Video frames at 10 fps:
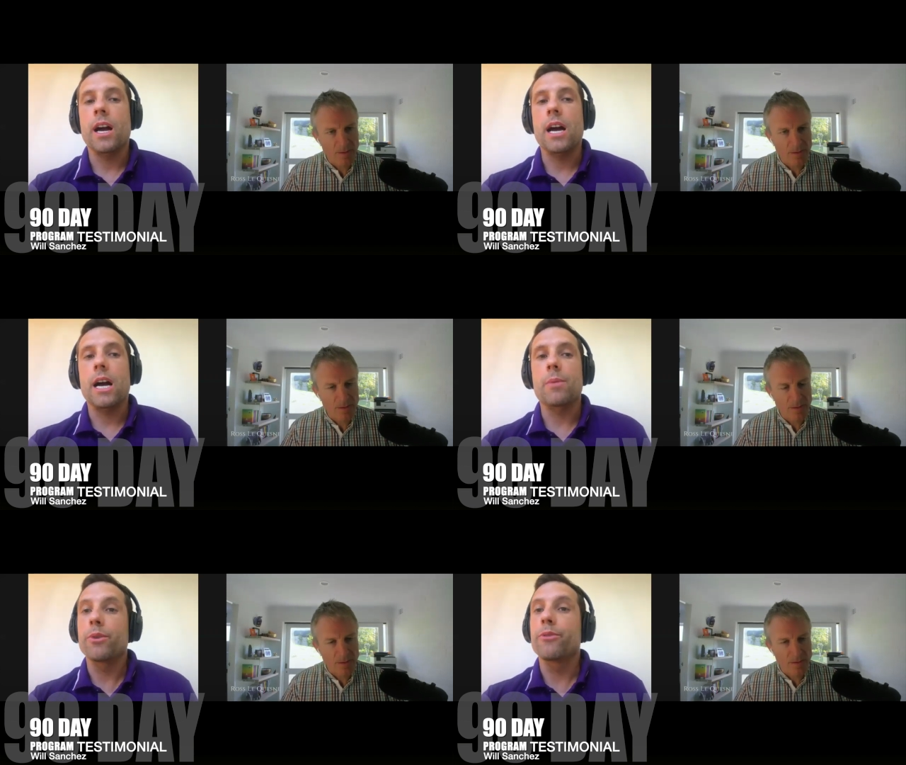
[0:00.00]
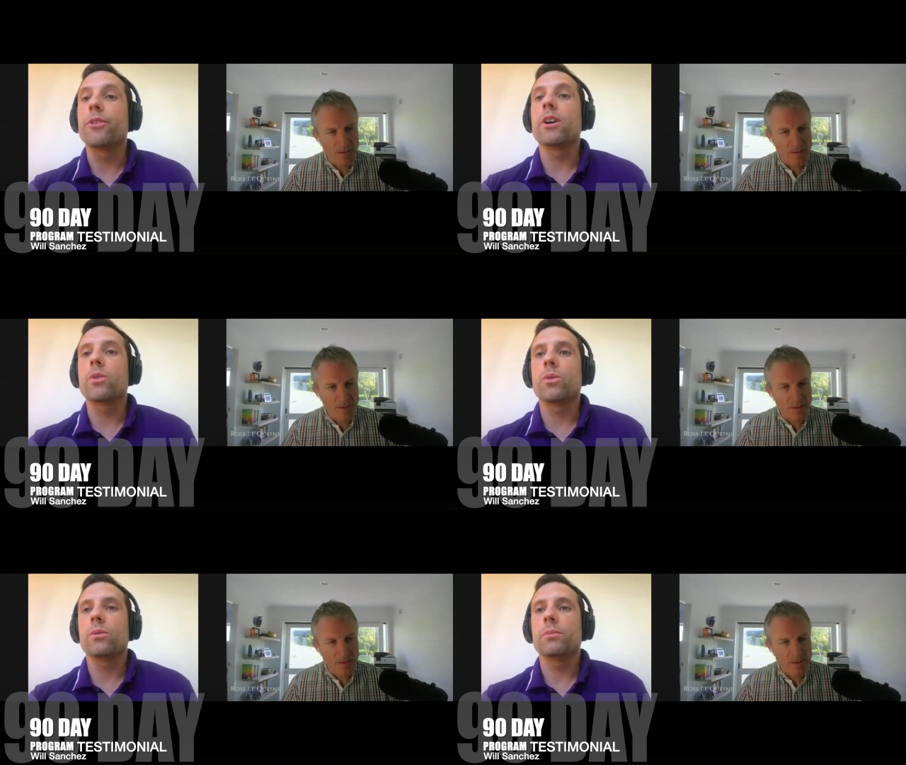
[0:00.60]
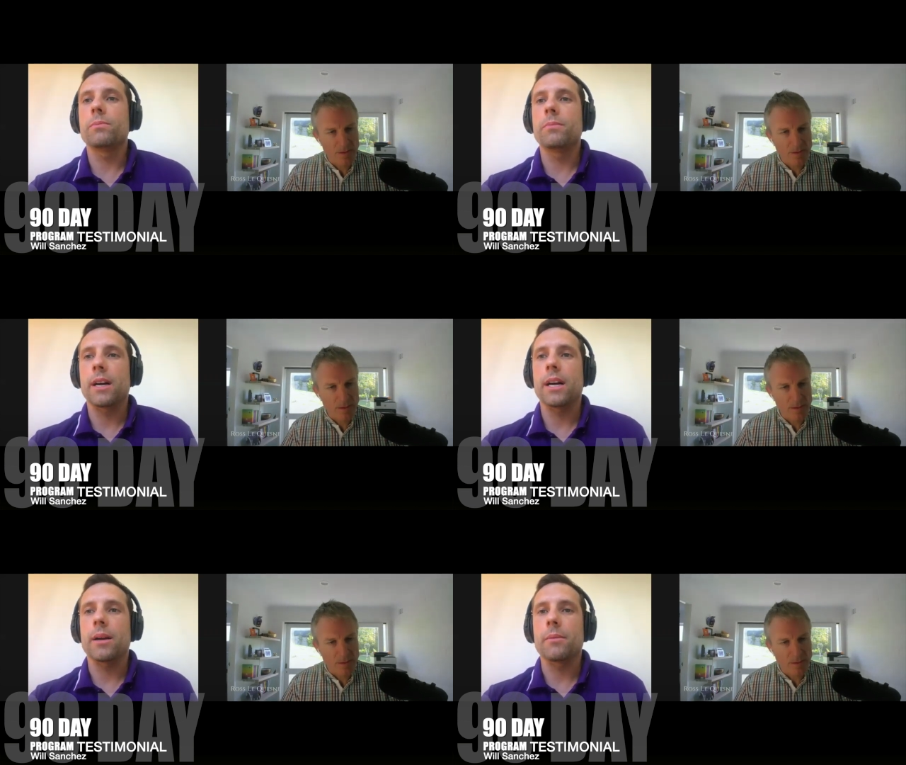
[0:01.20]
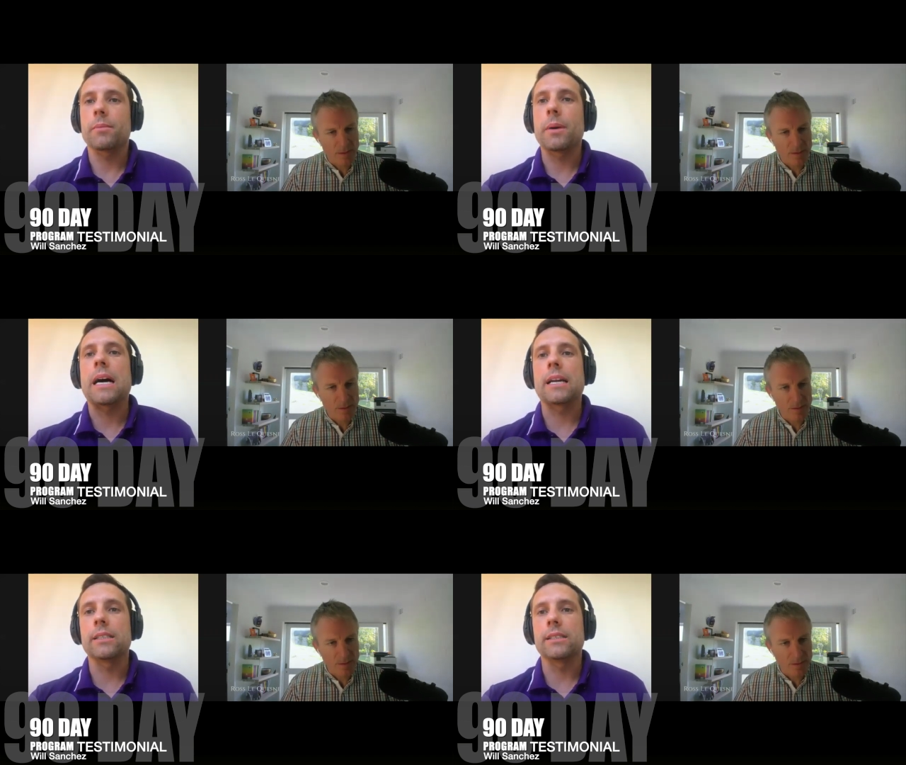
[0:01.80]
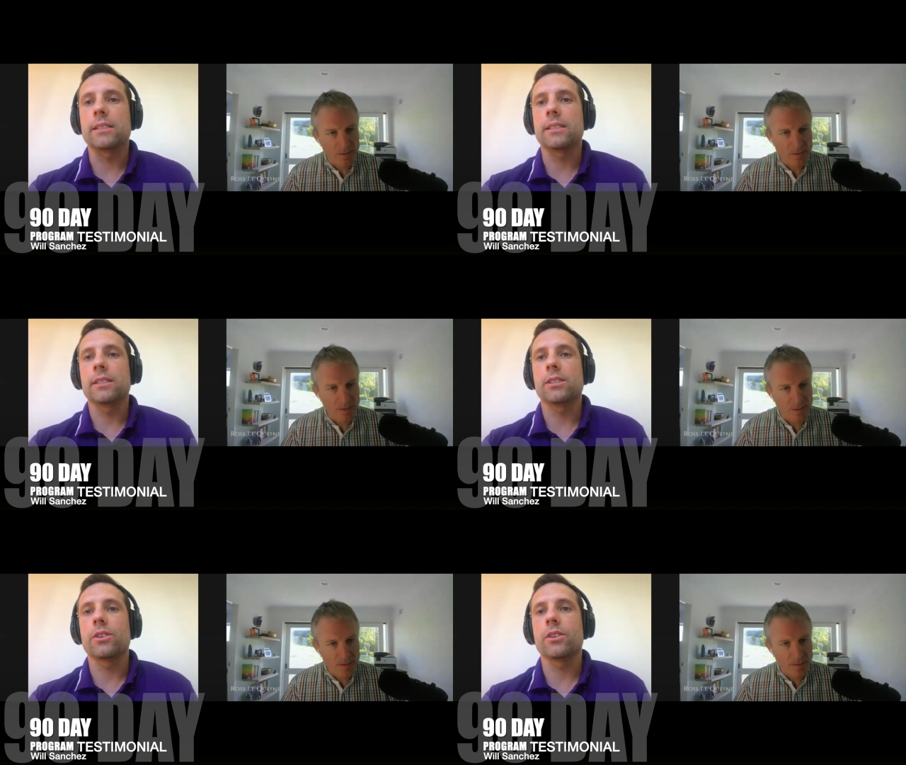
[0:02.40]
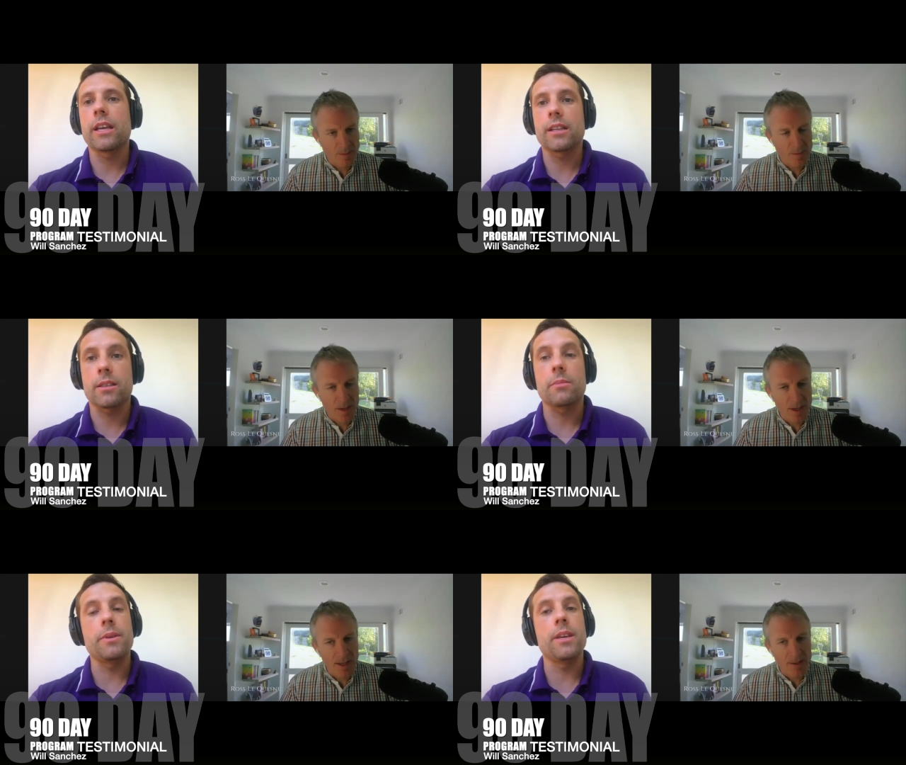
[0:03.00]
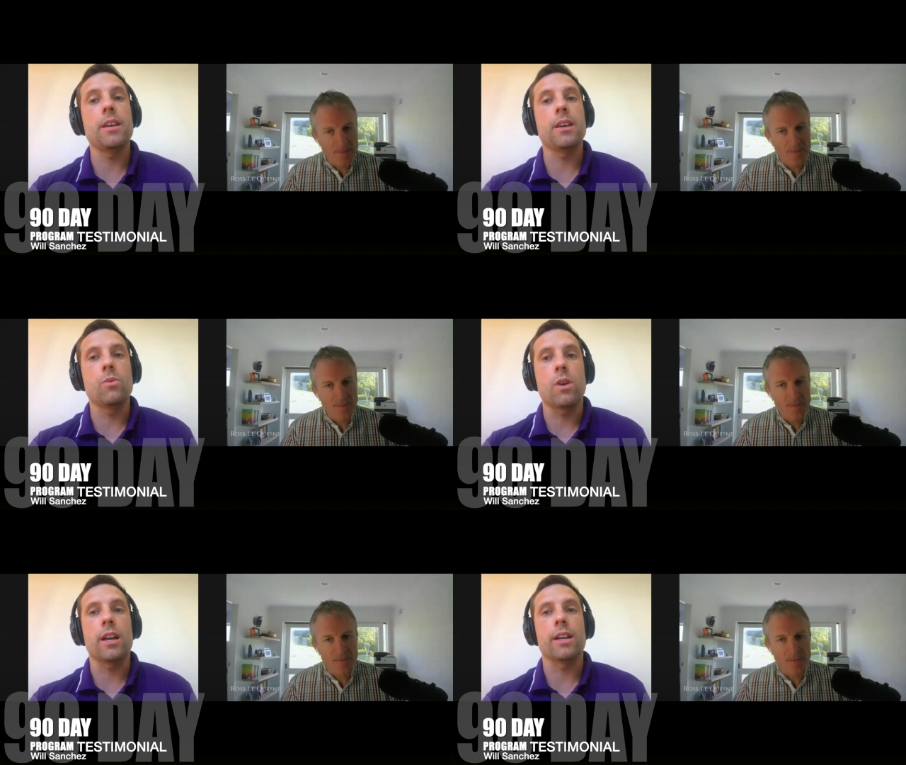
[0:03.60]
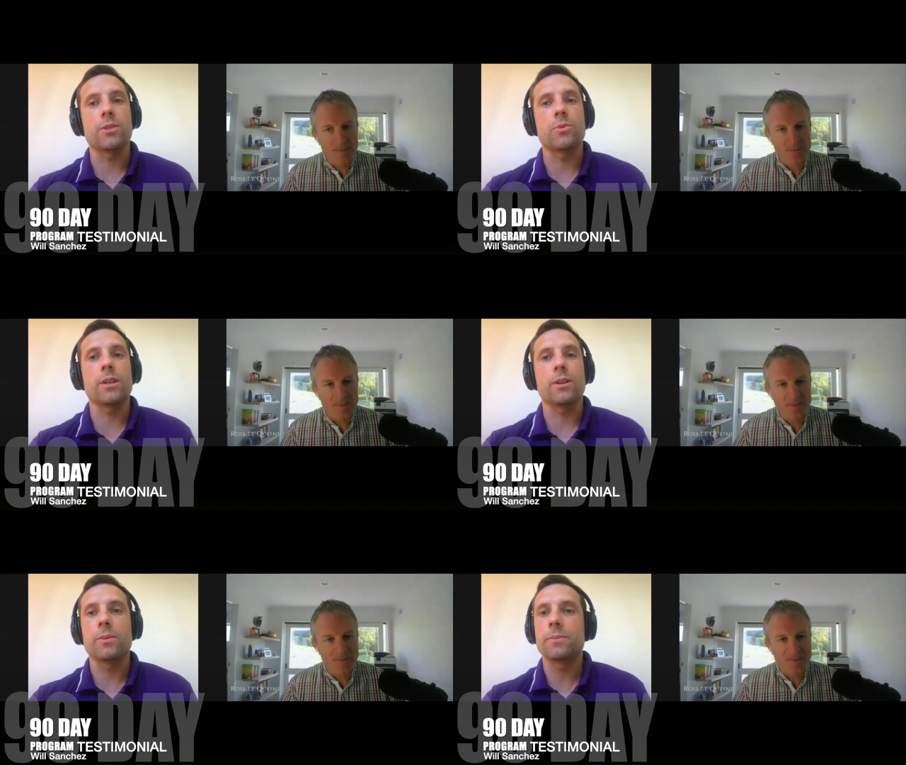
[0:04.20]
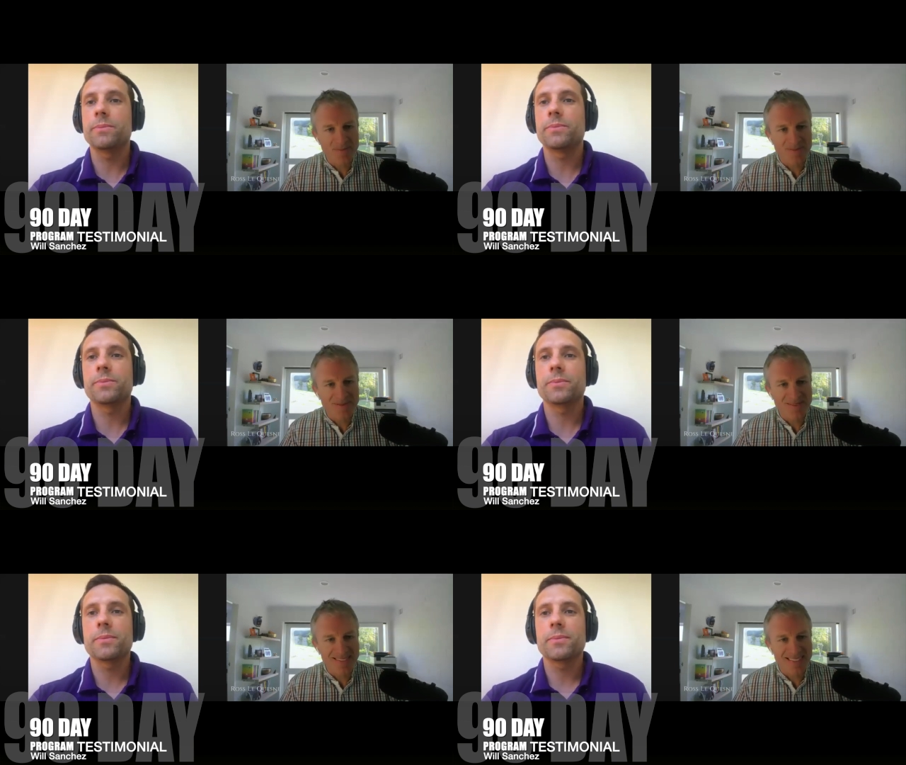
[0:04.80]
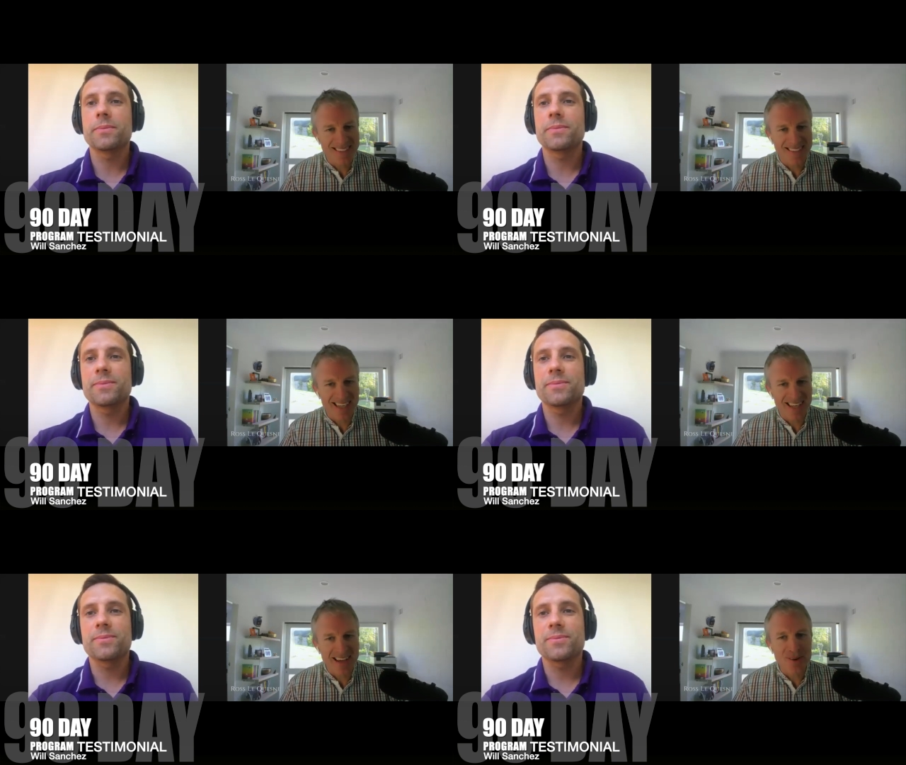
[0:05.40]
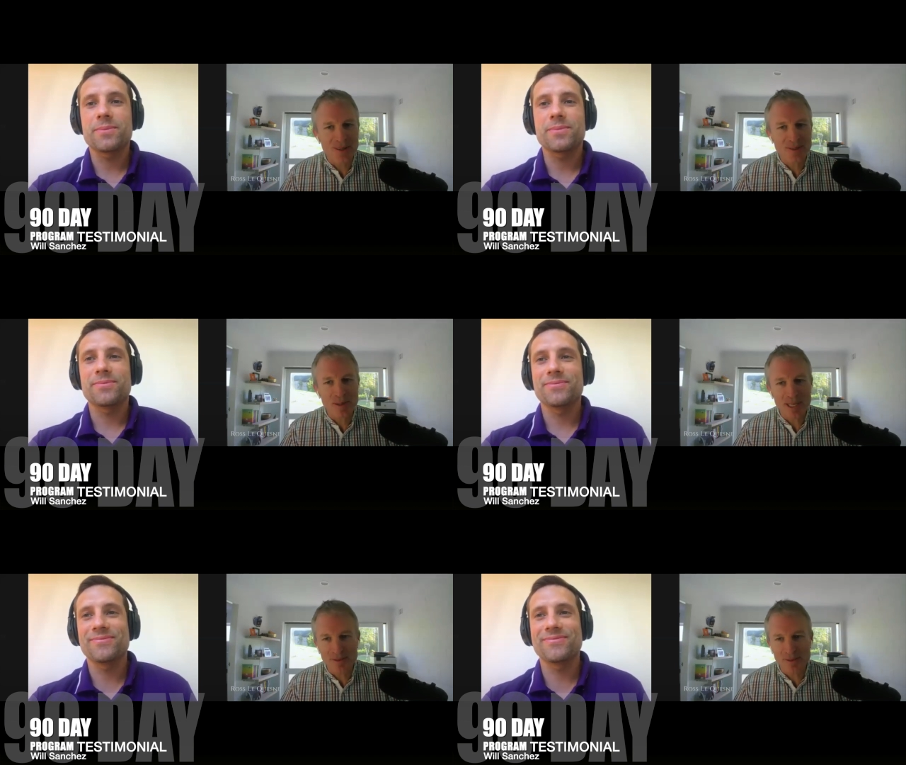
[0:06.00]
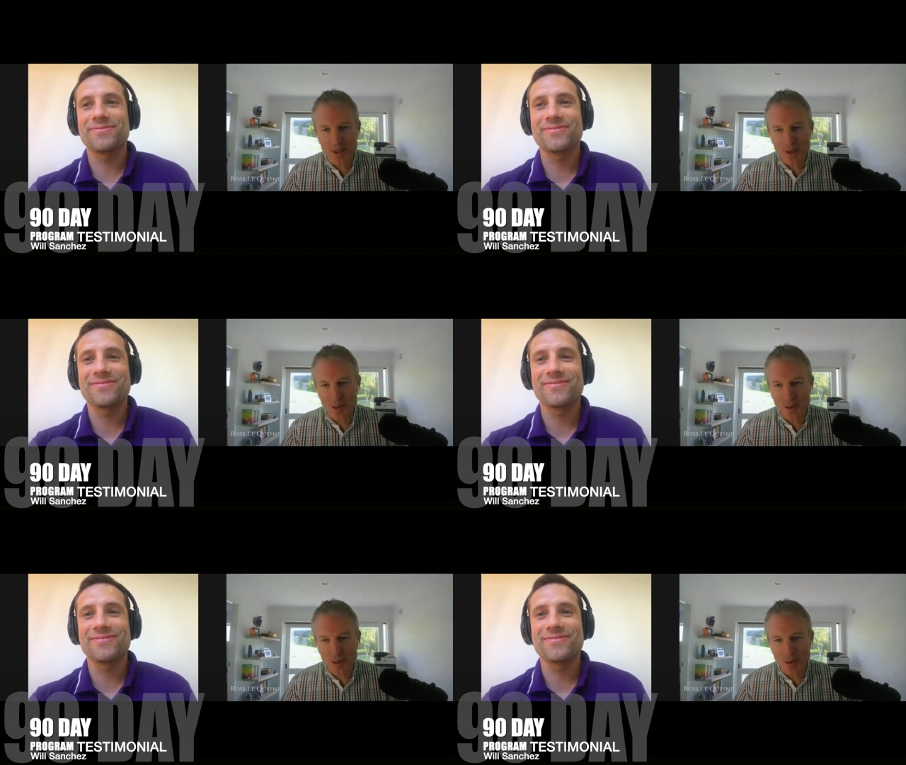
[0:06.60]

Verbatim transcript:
Speaker 1: um, referral um, partners. So that's a big one as well.
Speaker 2: Yeah, that was big for you,